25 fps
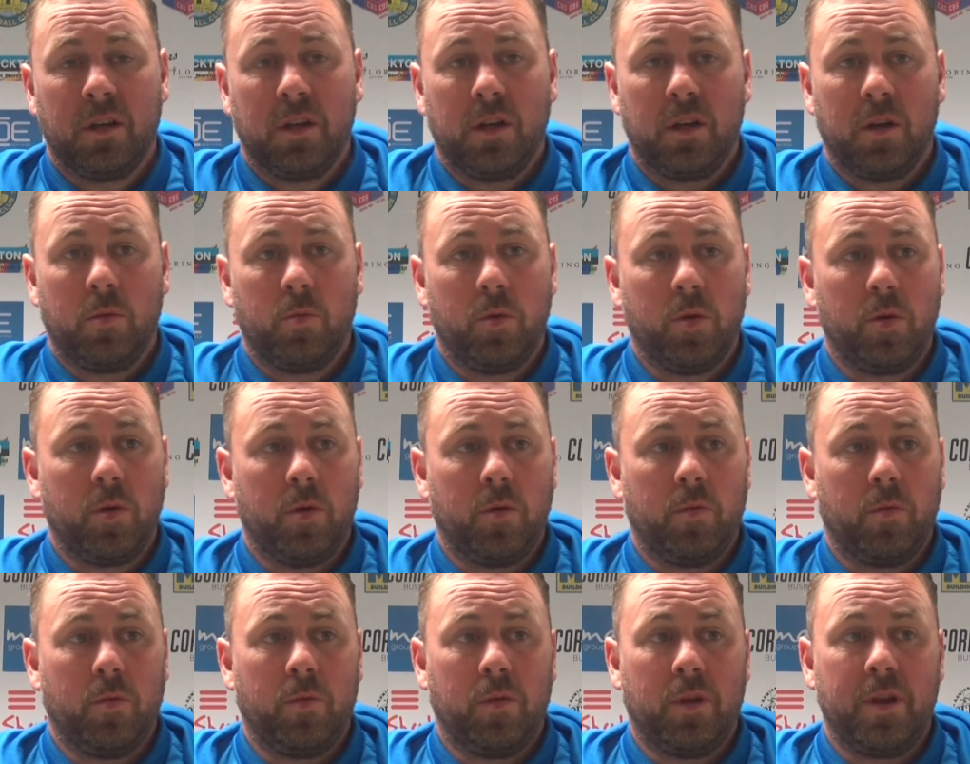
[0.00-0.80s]
And
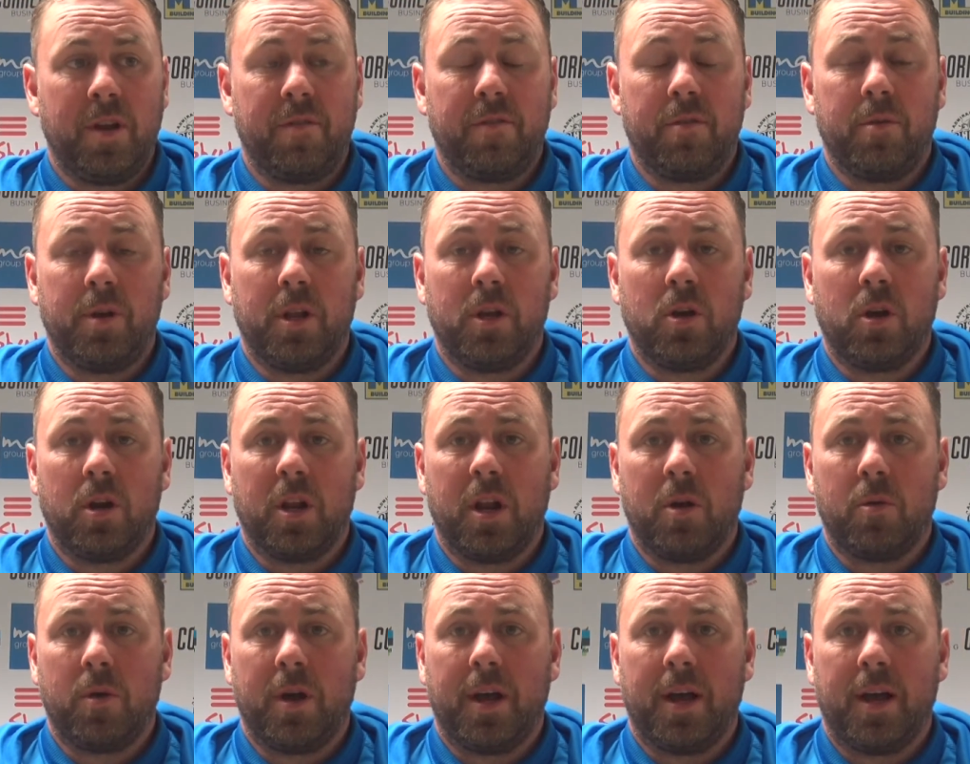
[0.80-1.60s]
they never really got in
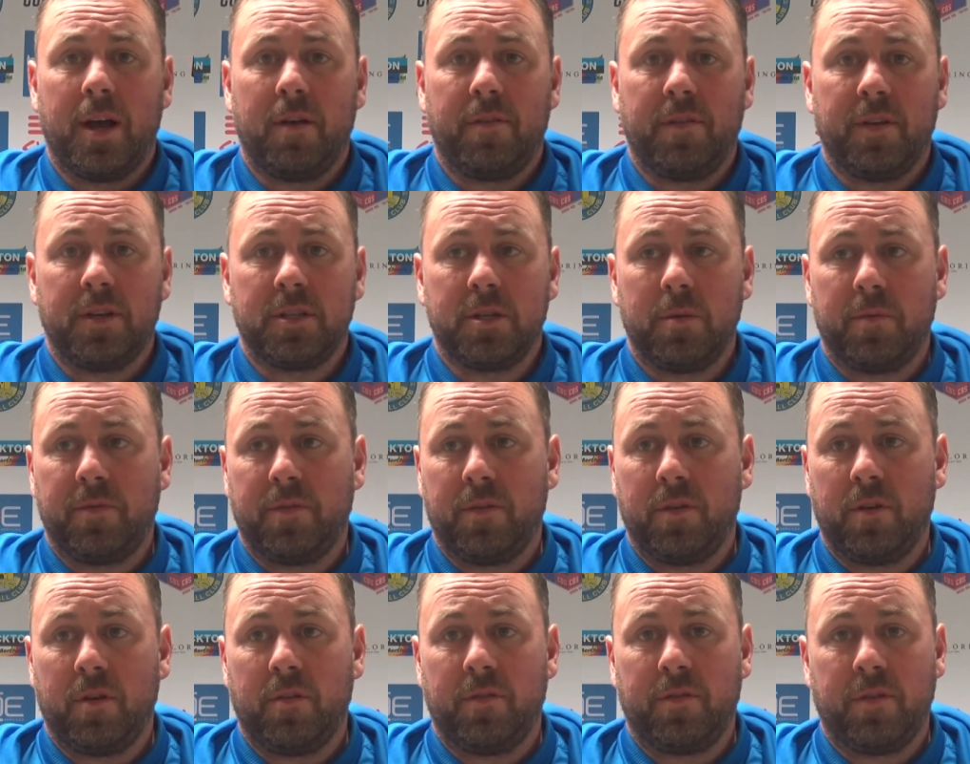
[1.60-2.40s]
our half except
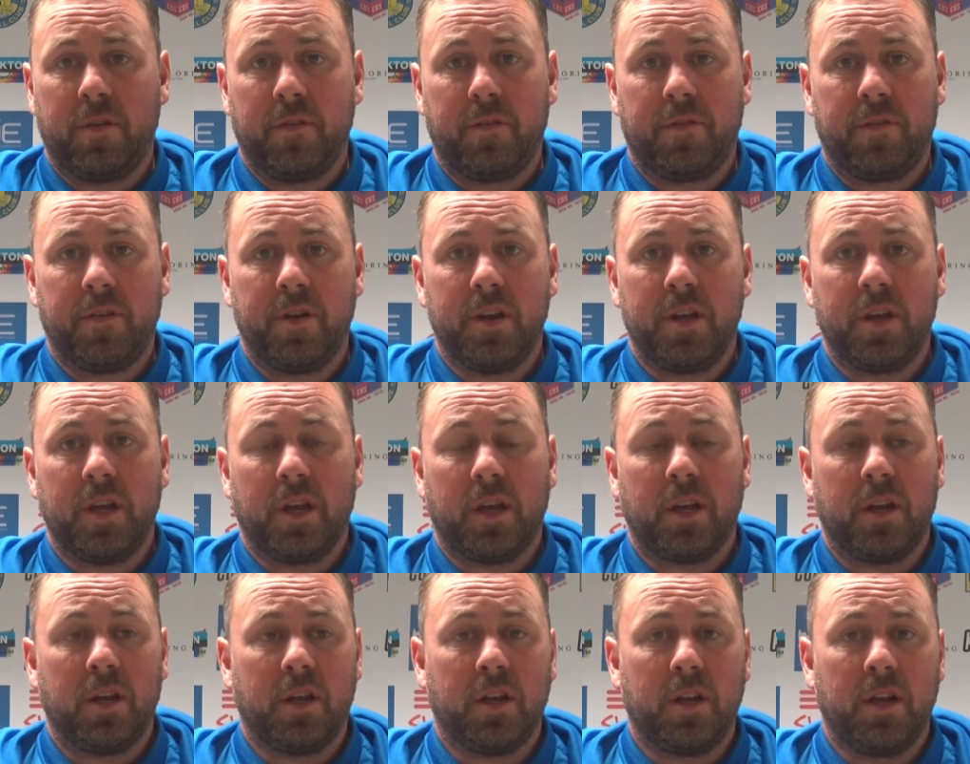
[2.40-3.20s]
for a free
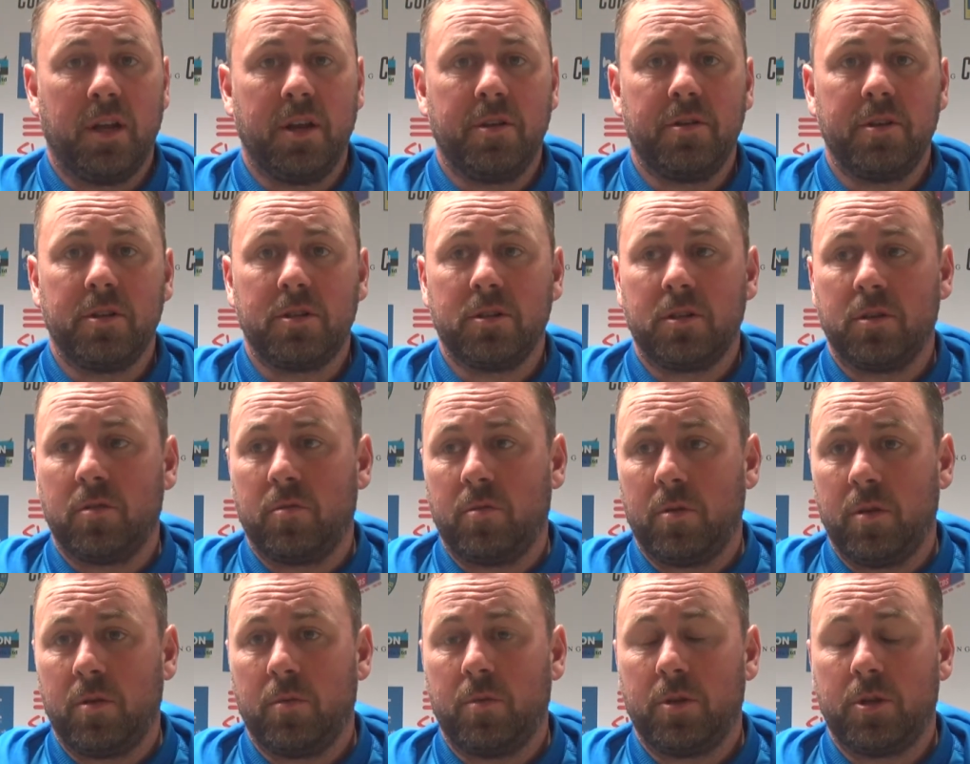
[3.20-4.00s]
kick and a clearance.
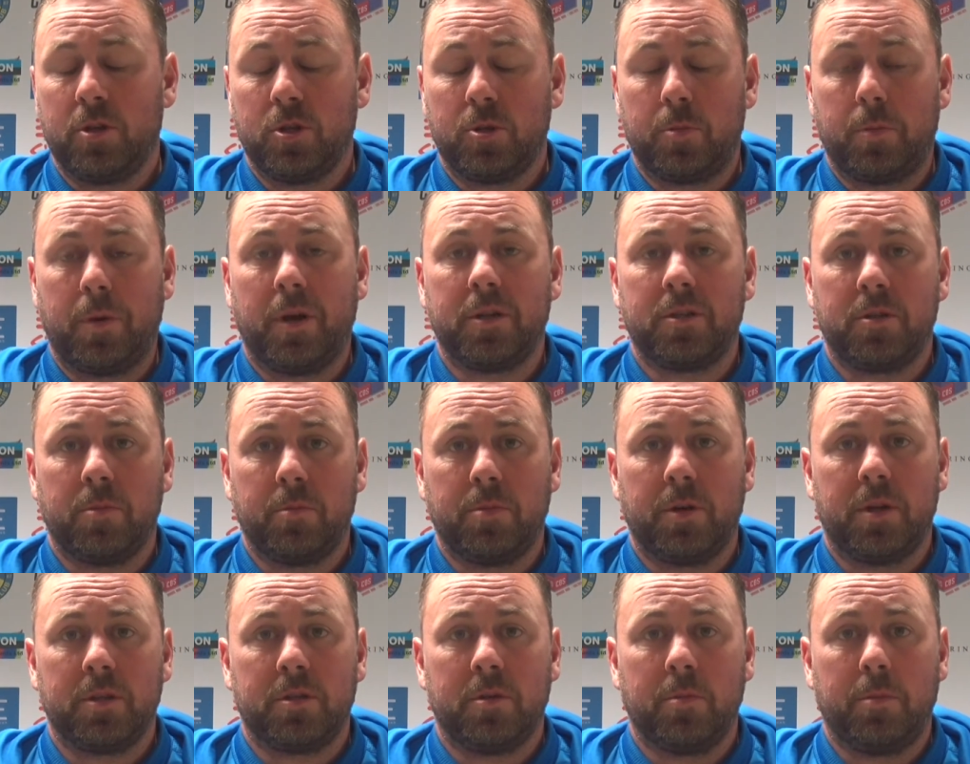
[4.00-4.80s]
We just pressed and
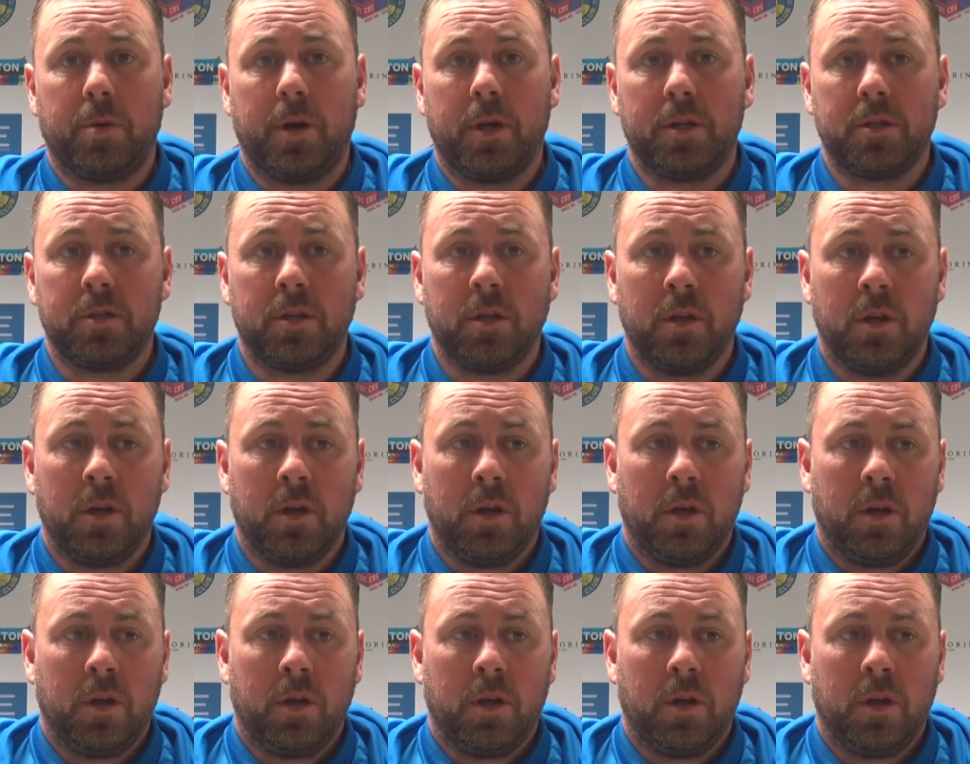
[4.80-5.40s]
pressed and pressed.